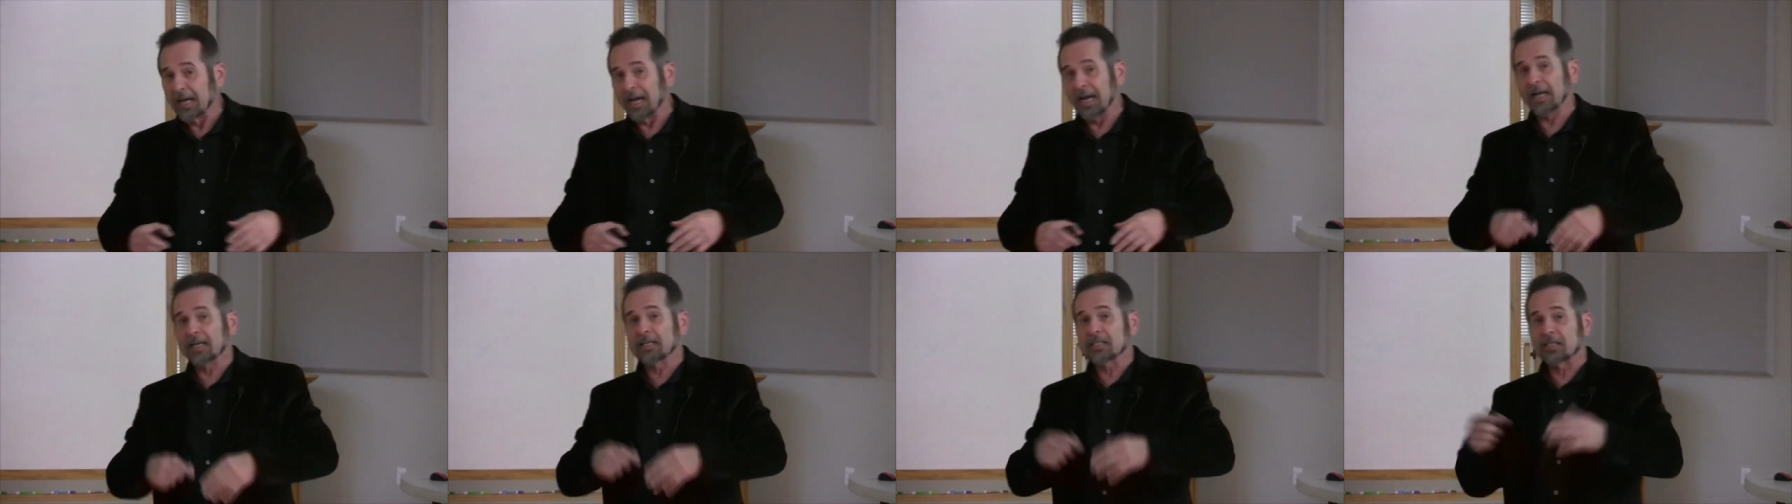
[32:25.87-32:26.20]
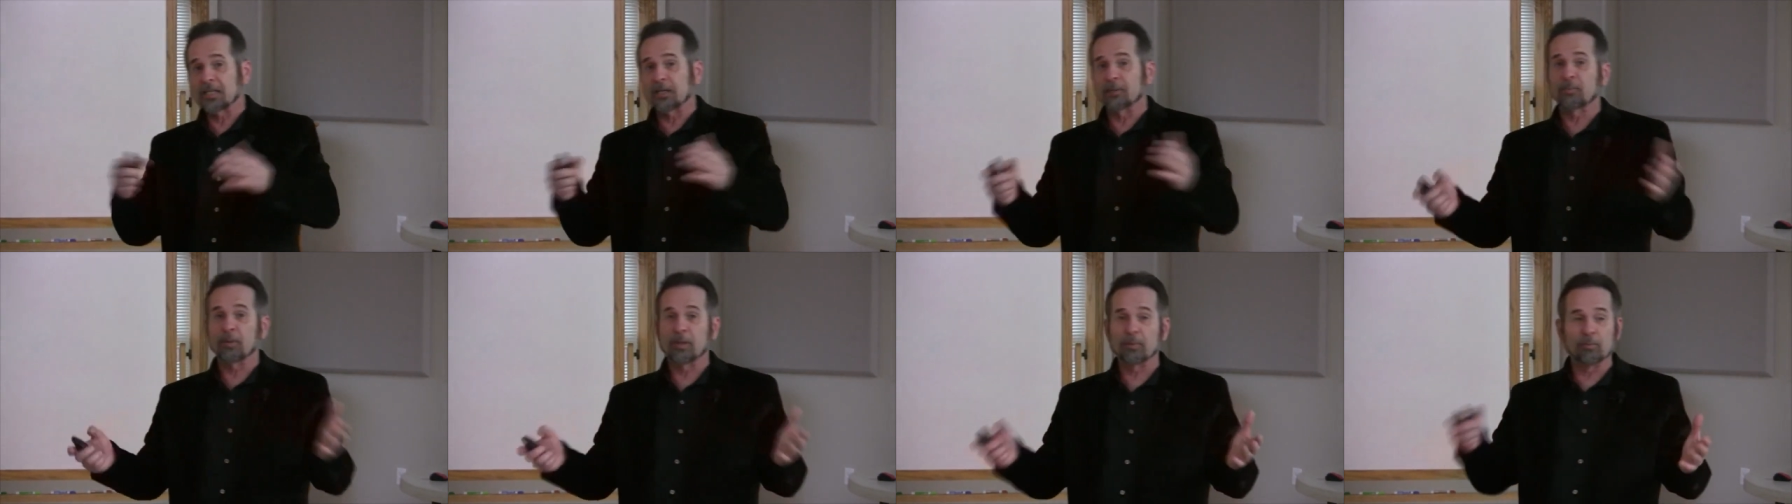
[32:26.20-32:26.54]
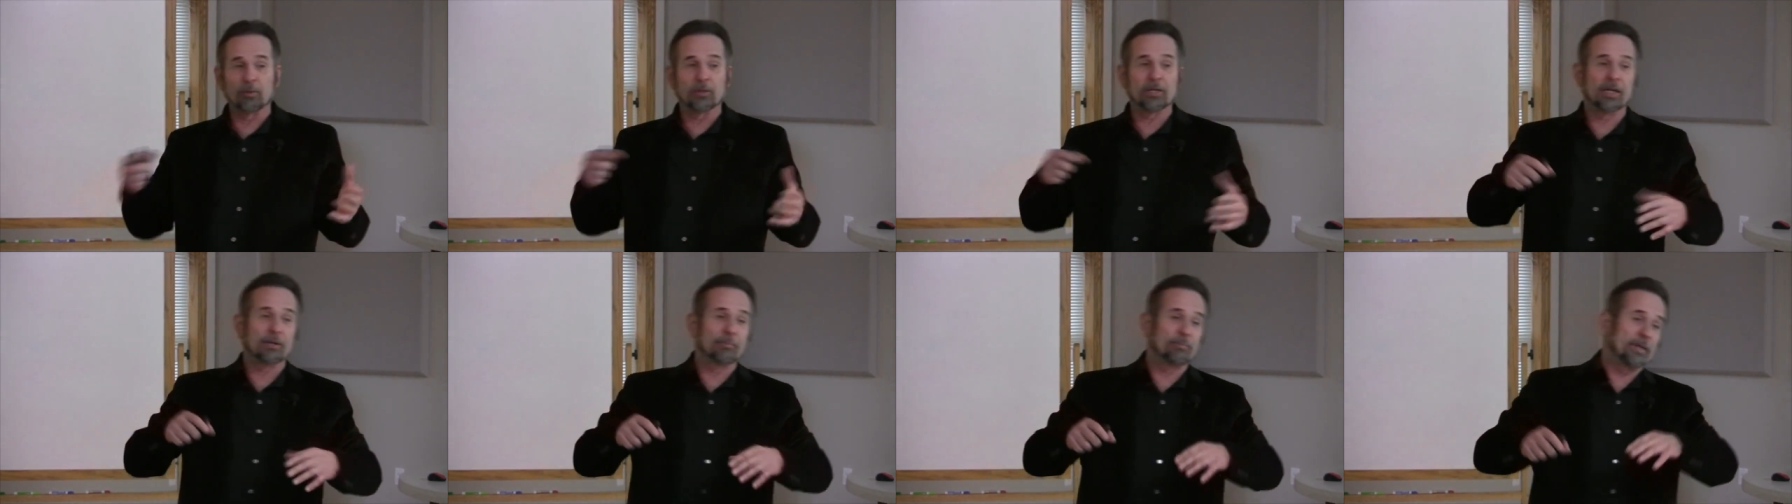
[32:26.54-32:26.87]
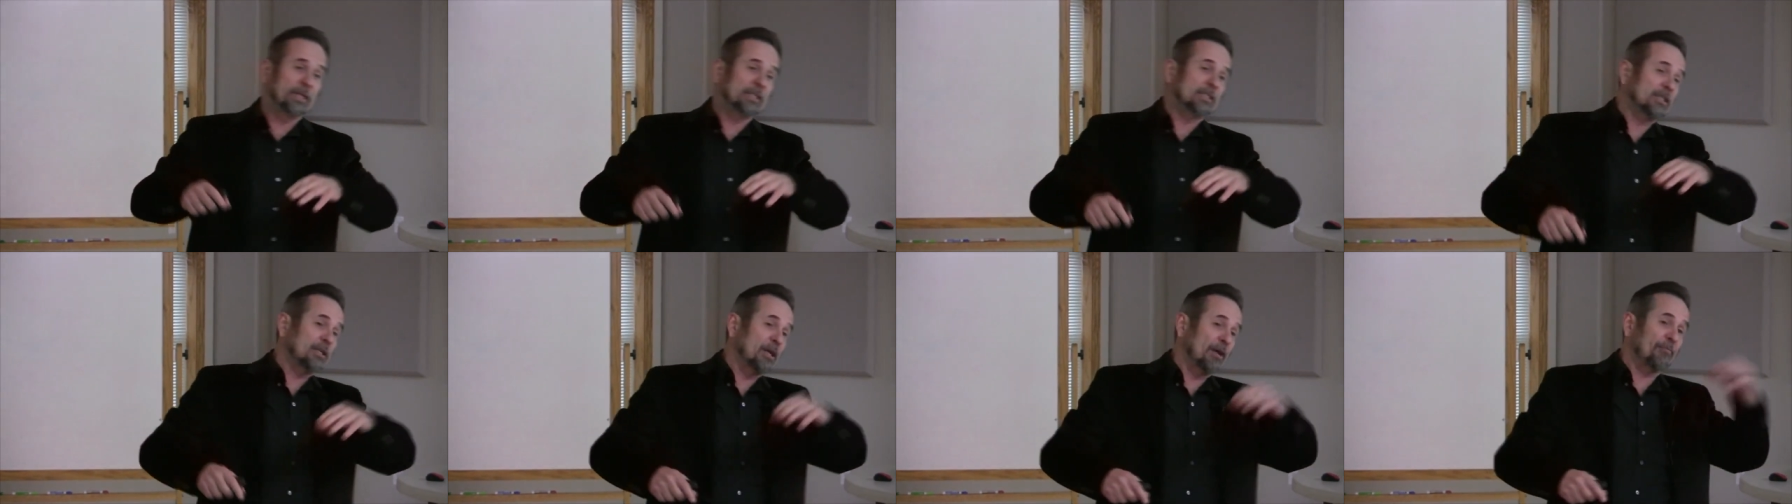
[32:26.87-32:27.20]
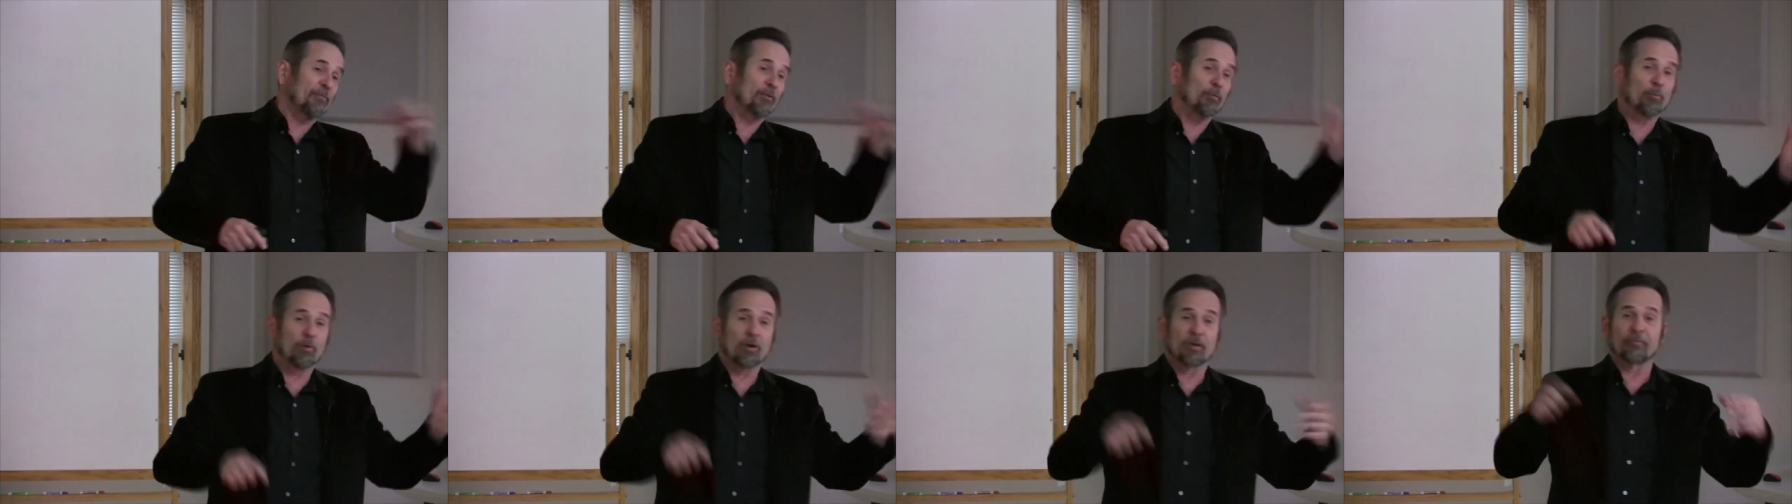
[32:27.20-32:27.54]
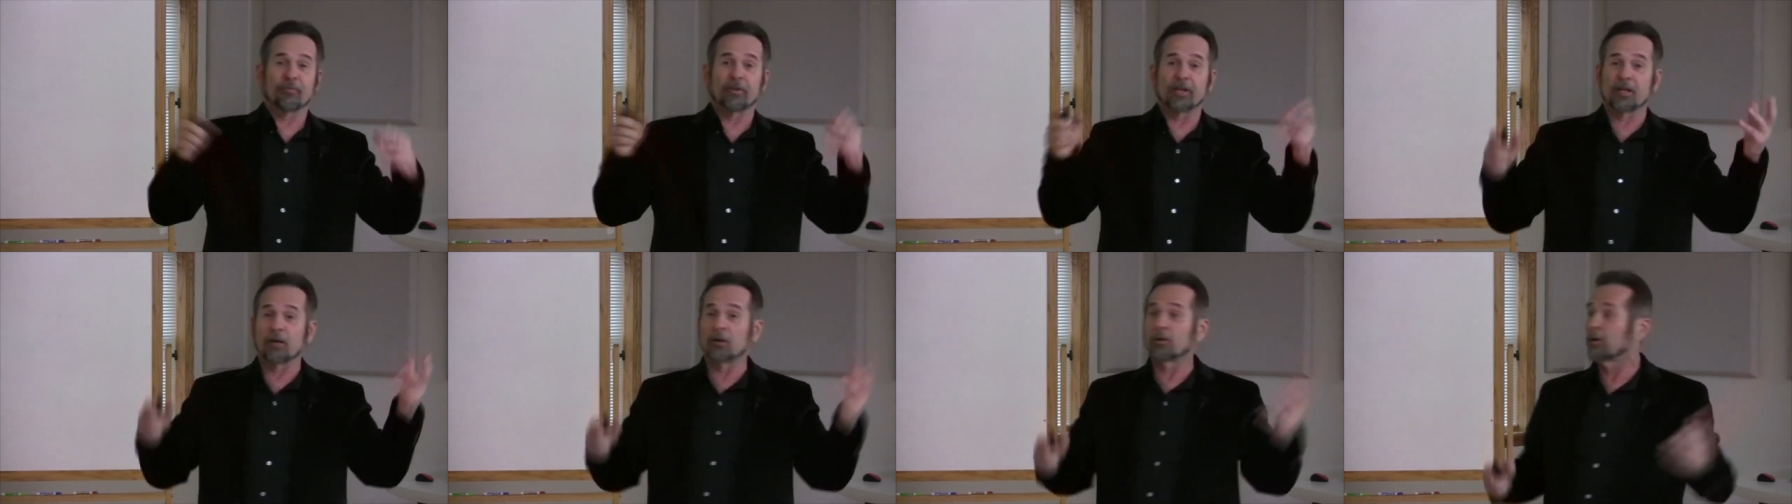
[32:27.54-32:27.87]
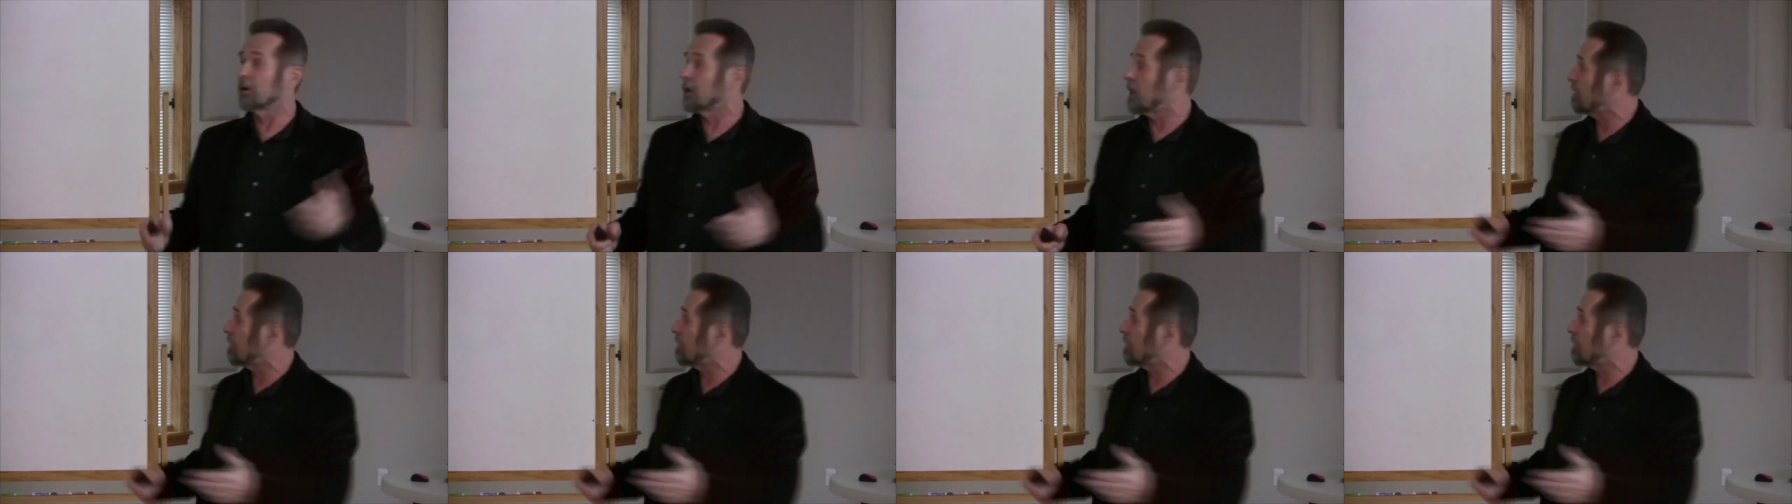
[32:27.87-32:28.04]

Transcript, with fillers: I could see people getting mixed up from one video to